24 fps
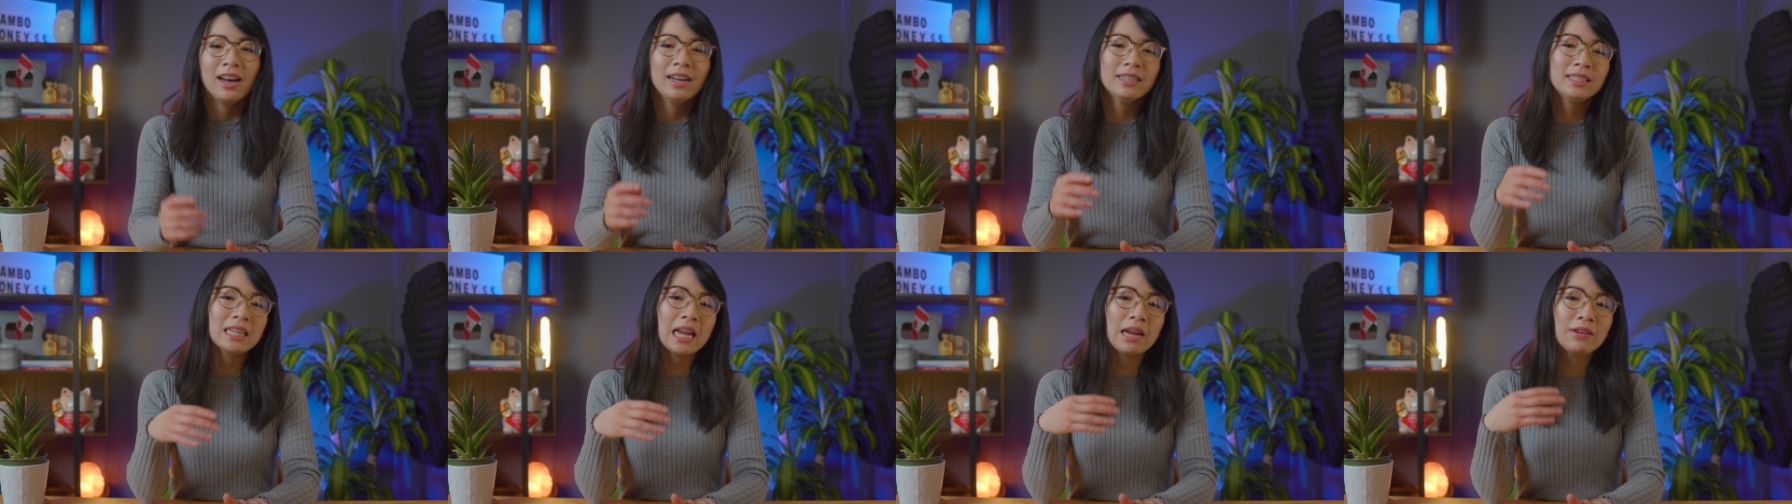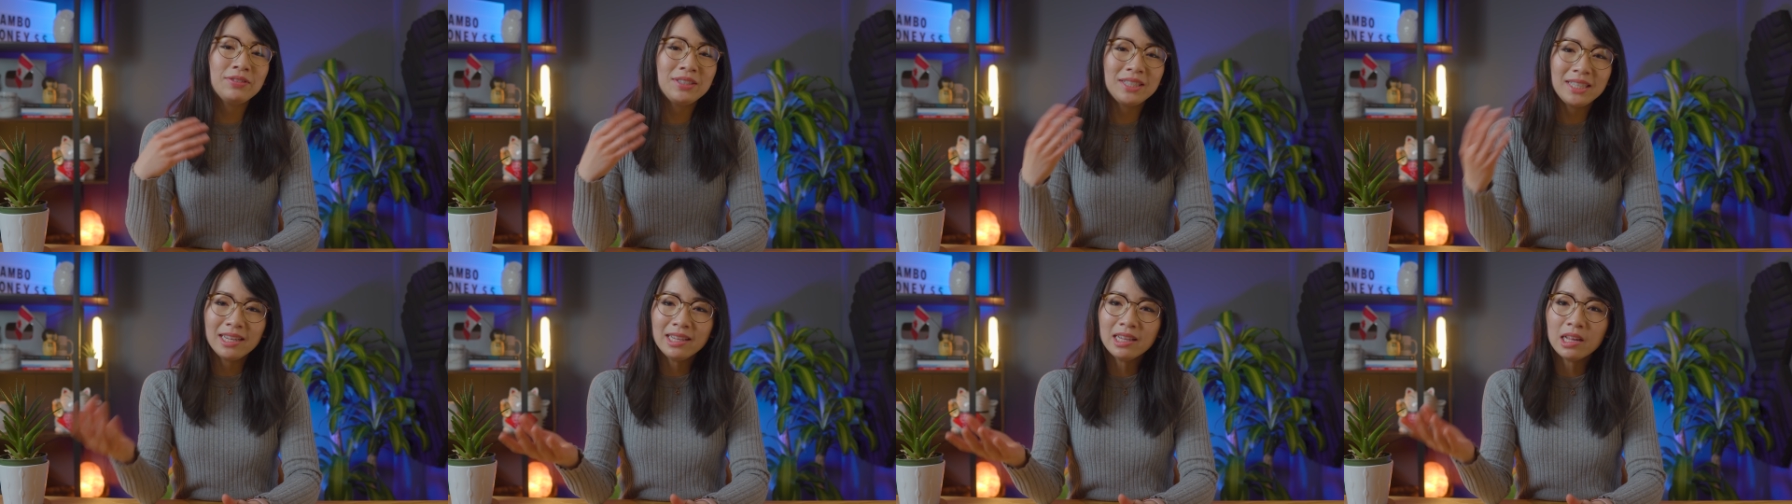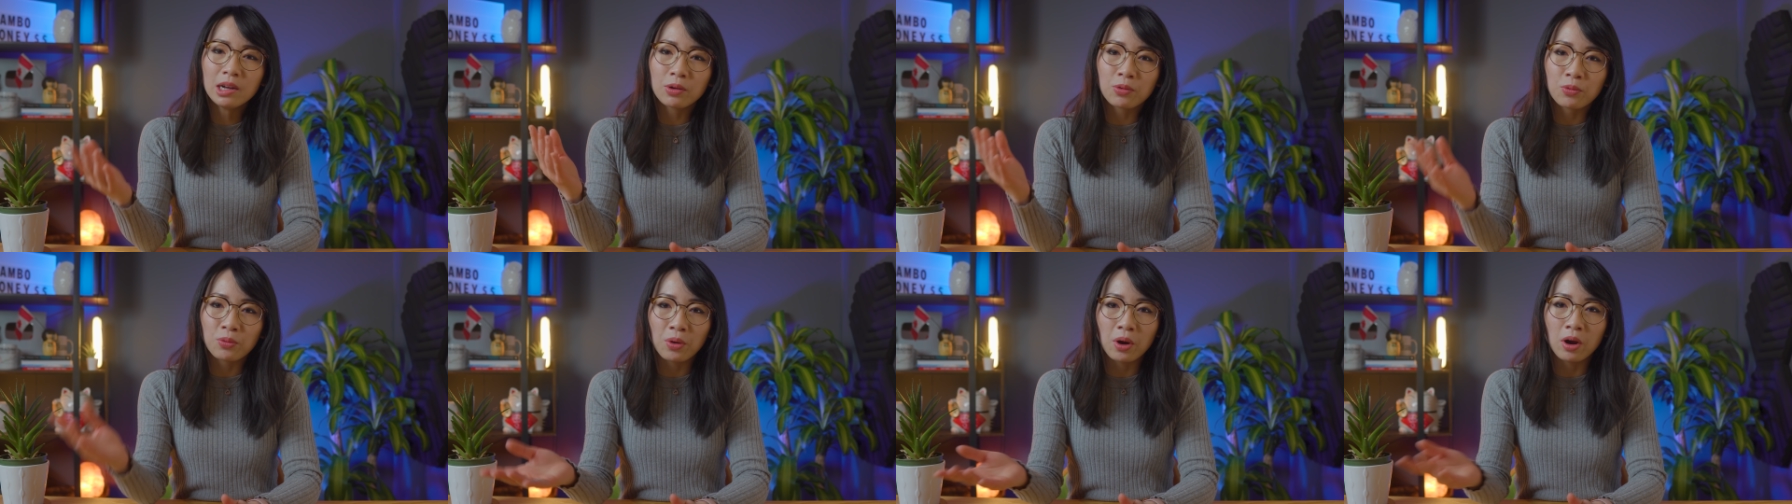As I've seen
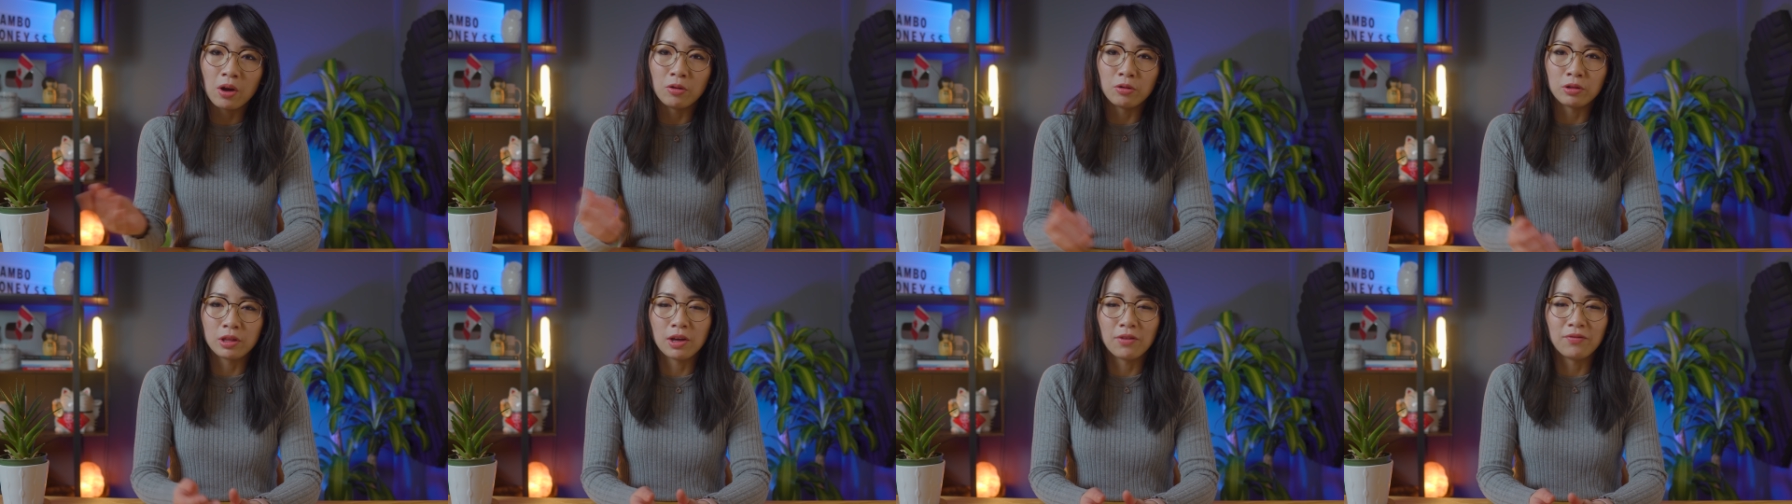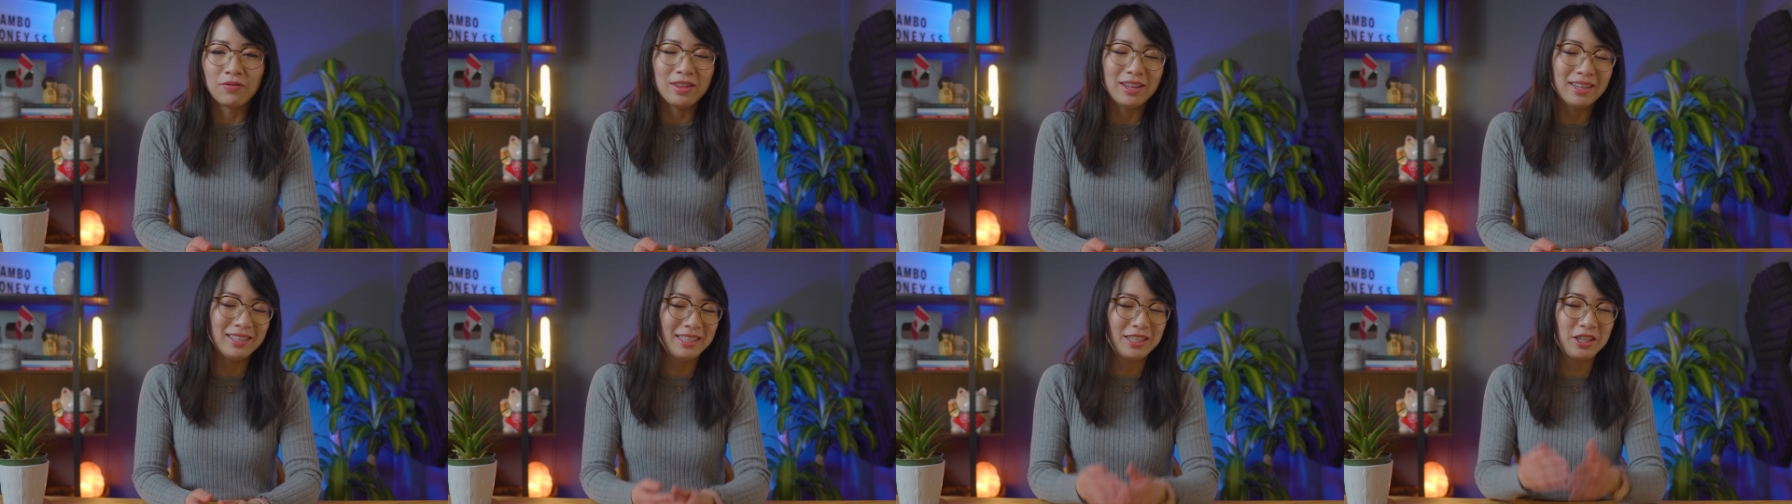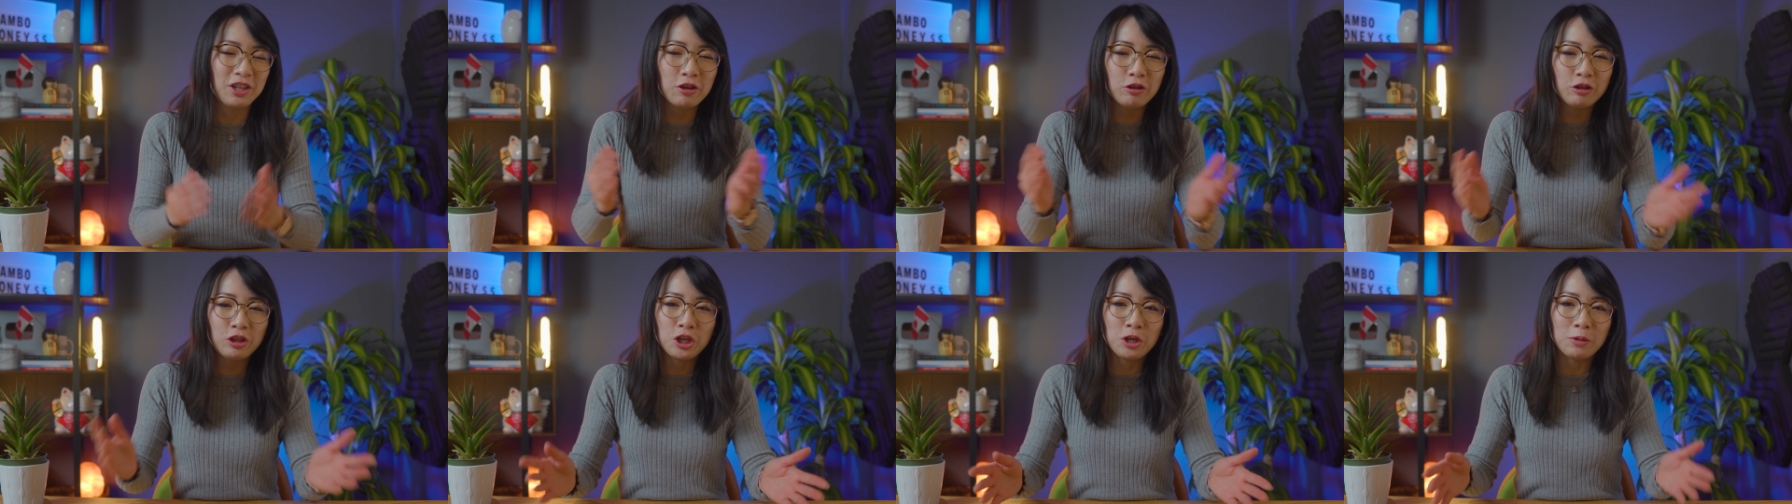the growth of this
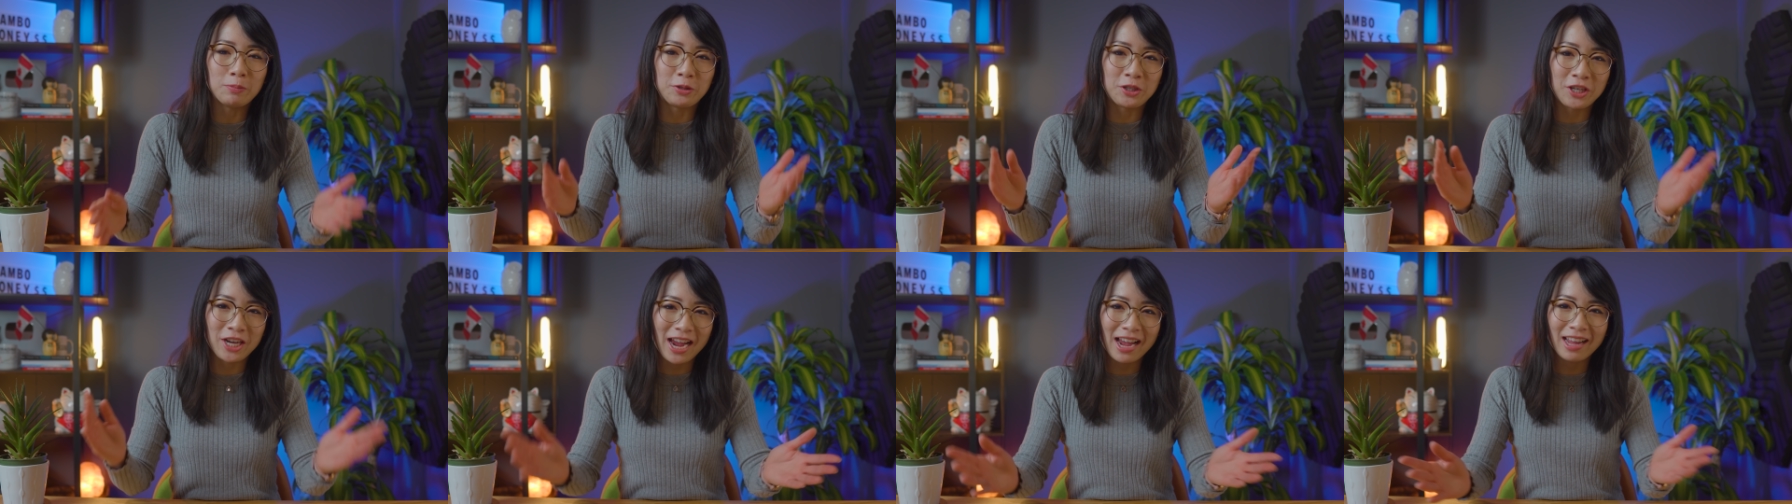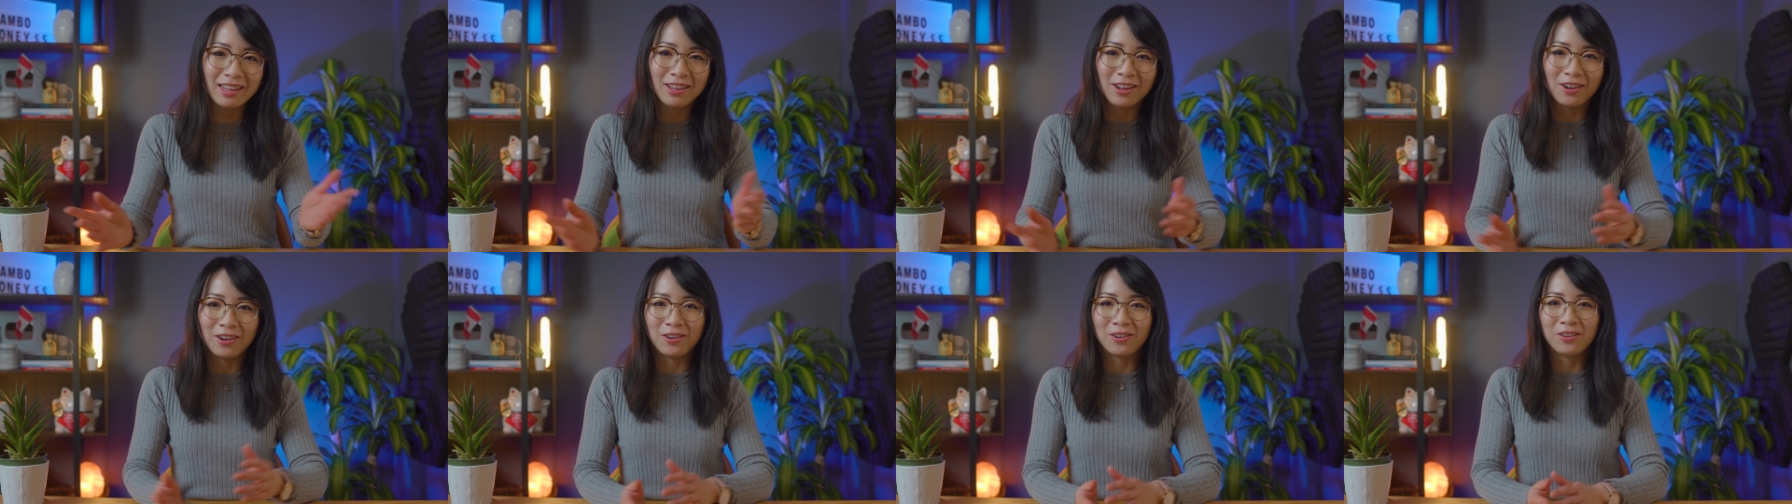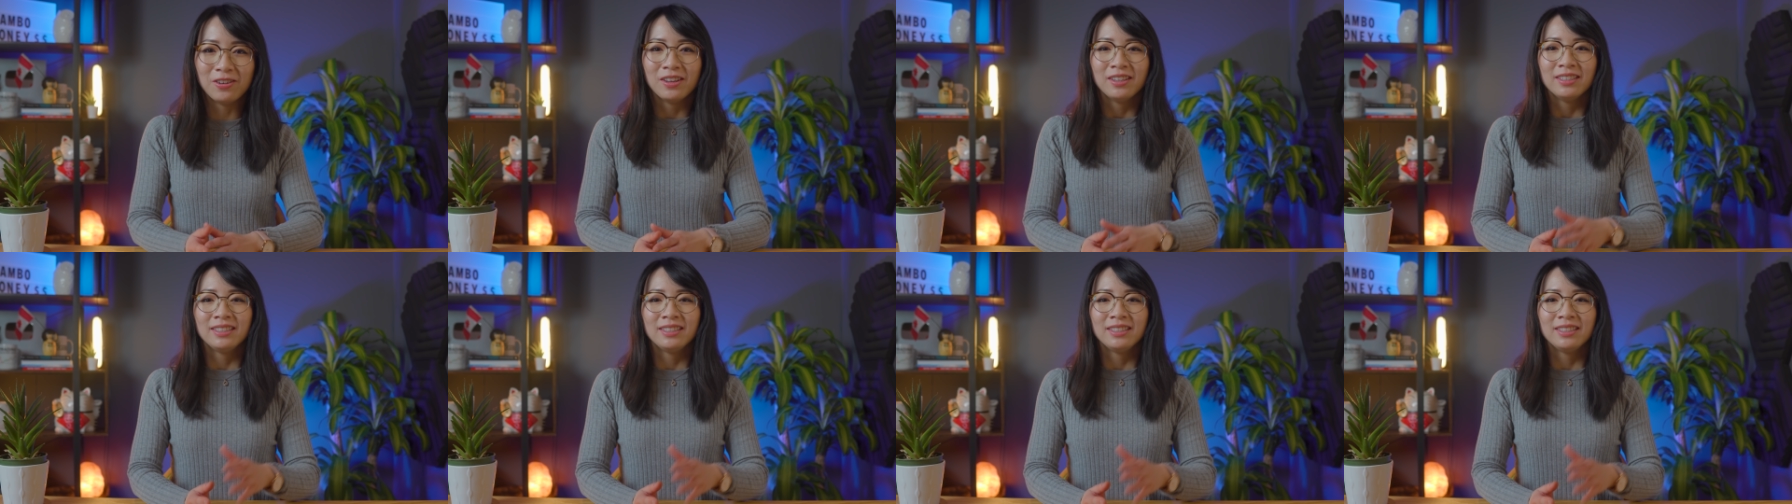YouTube channel